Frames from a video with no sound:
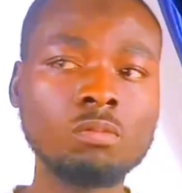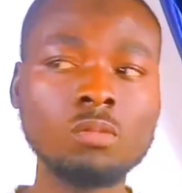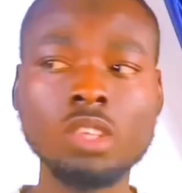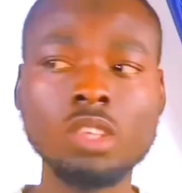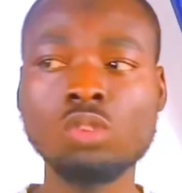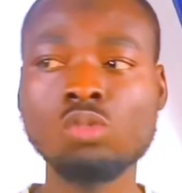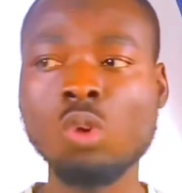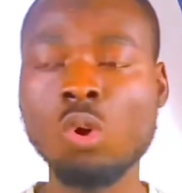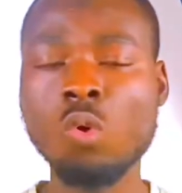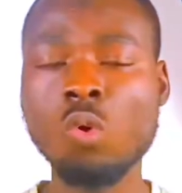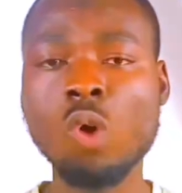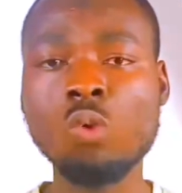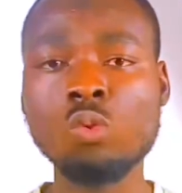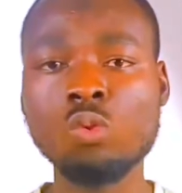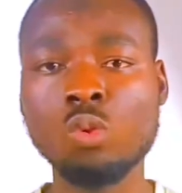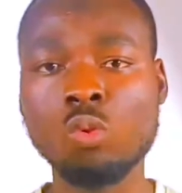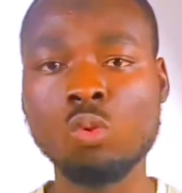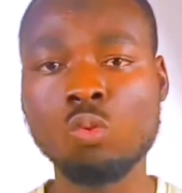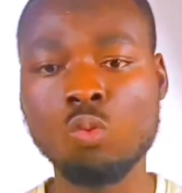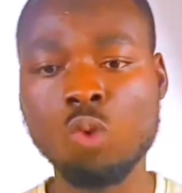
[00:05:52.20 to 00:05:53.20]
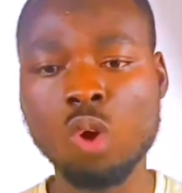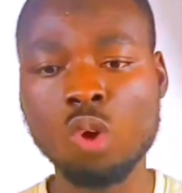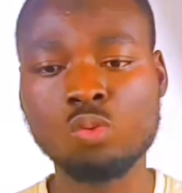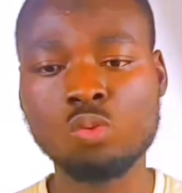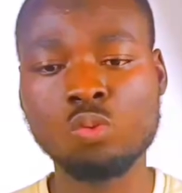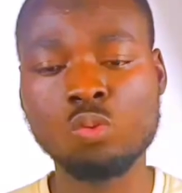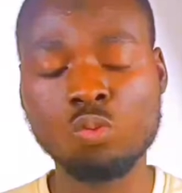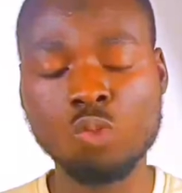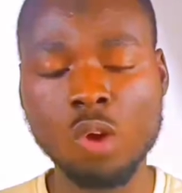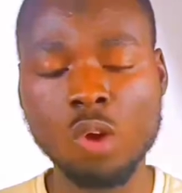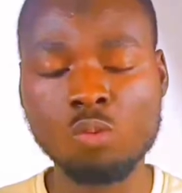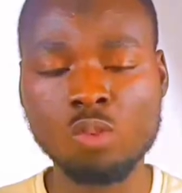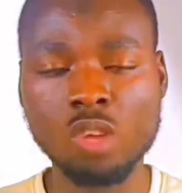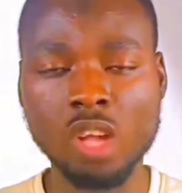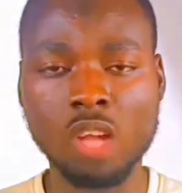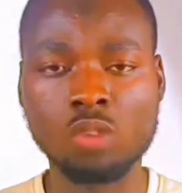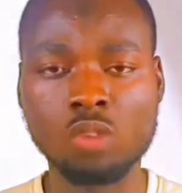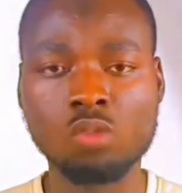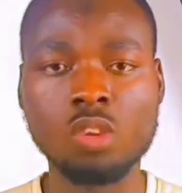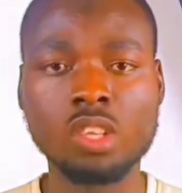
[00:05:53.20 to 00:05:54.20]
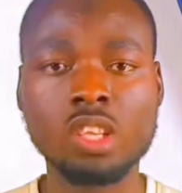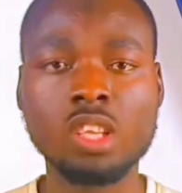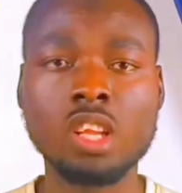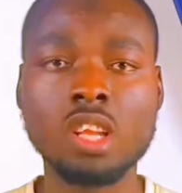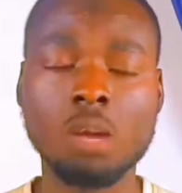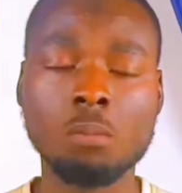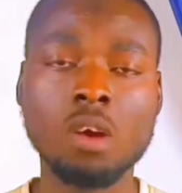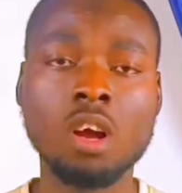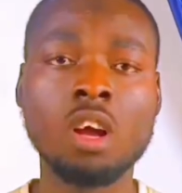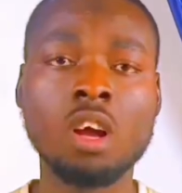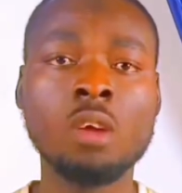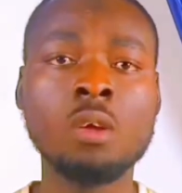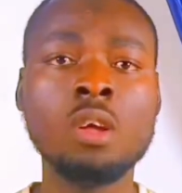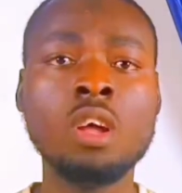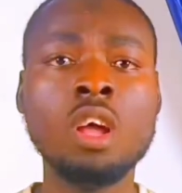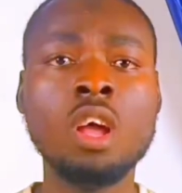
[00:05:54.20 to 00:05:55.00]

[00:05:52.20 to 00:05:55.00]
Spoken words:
So when we are talking about